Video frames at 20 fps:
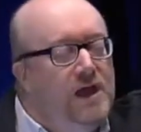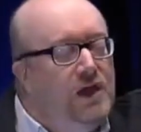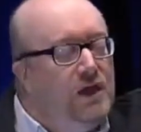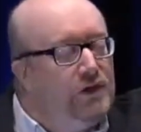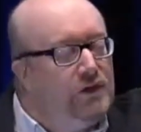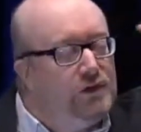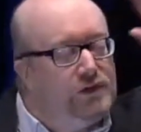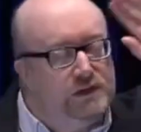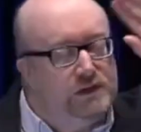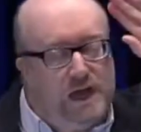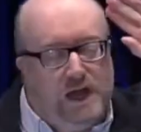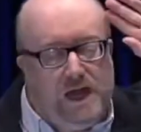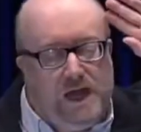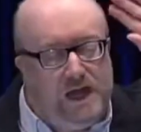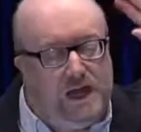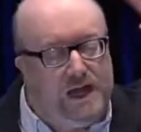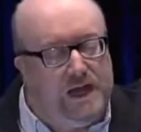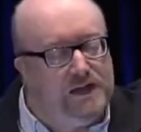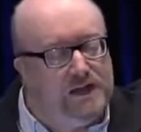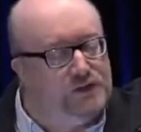because
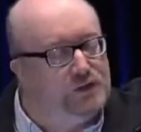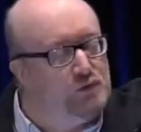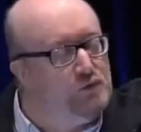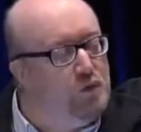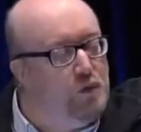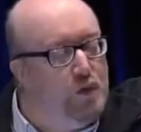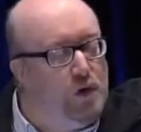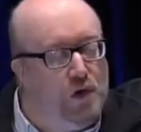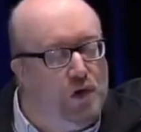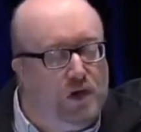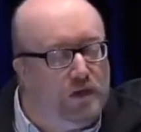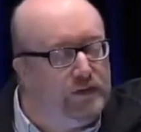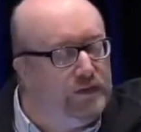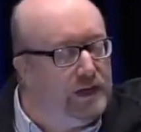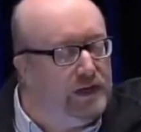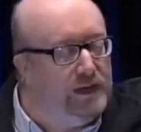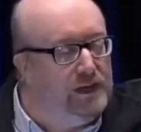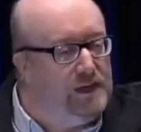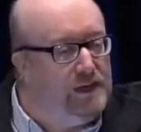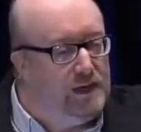He is
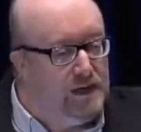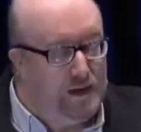worthy